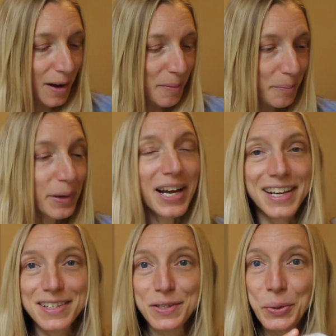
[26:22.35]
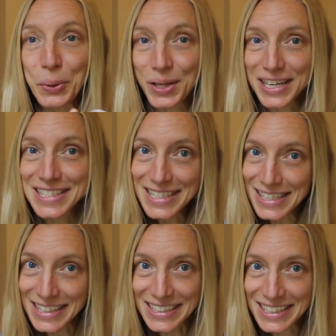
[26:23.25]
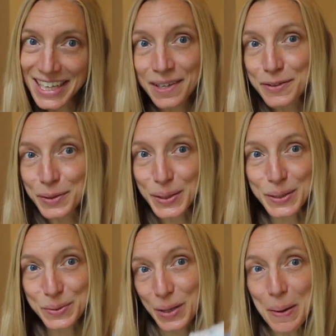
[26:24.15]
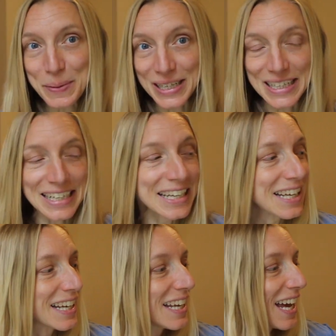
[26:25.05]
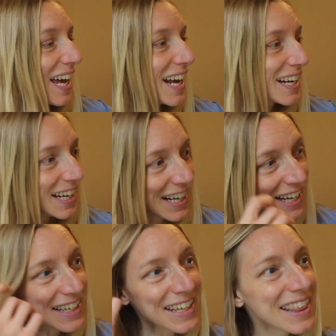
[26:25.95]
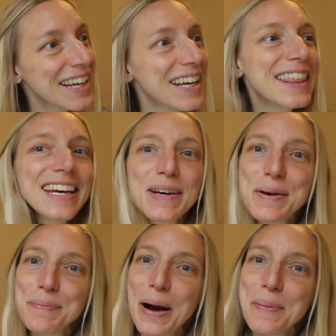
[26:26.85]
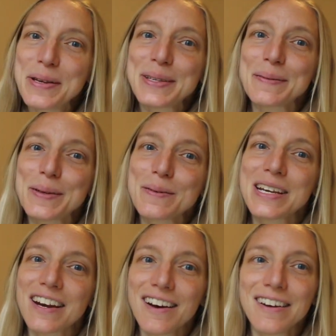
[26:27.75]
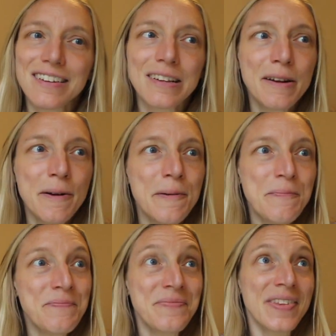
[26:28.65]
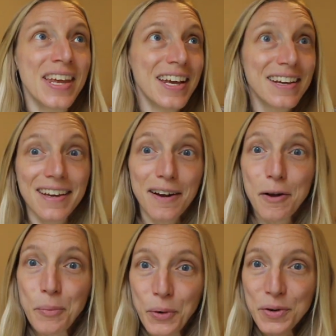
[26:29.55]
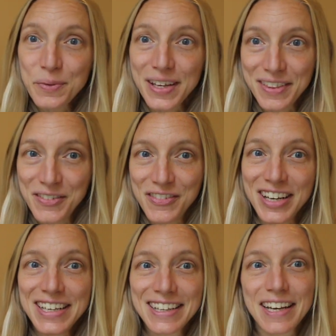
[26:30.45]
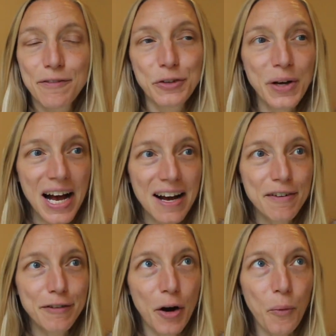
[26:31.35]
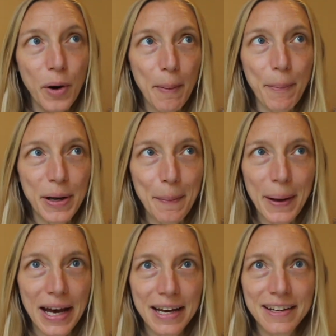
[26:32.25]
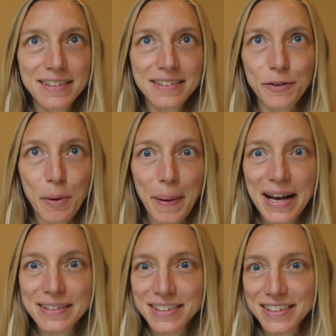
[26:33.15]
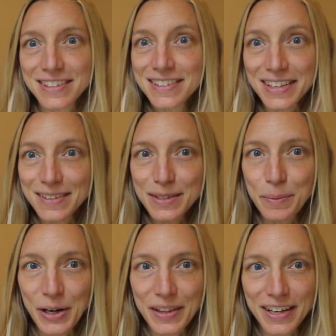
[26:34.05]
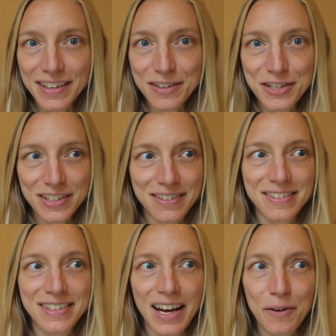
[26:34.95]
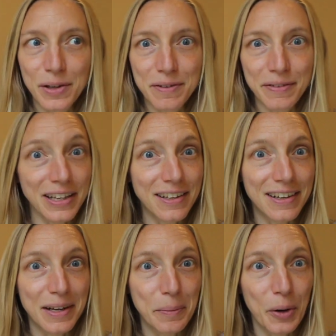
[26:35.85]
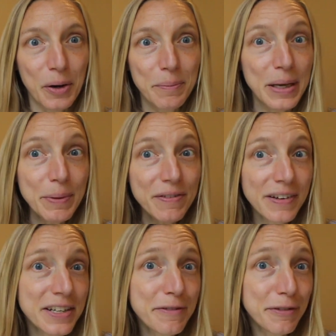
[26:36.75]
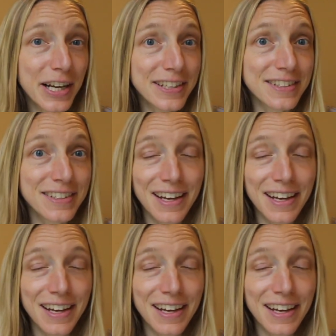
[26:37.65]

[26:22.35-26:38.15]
Uh, but it's cool idea to kind of do a little swap knitting and I kind of think that it might be something we could all get on board with, right? Like if you have a WIP in a bag or a basket sitting somewhere that you're just not really feeling anymore, maybe find a friend.